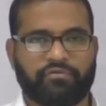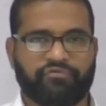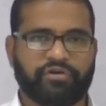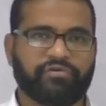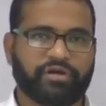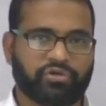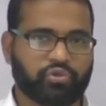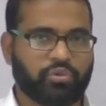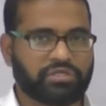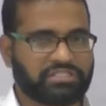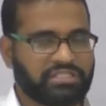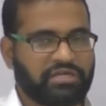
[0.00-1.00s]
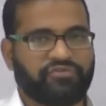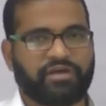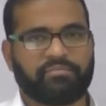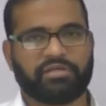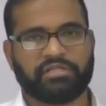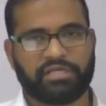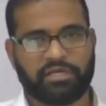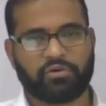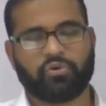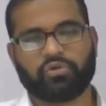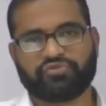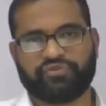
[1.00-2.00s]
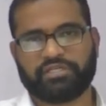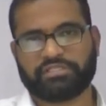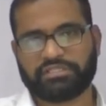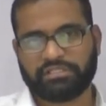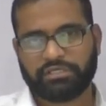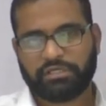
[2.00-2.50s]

favoring towards their family, their close friends.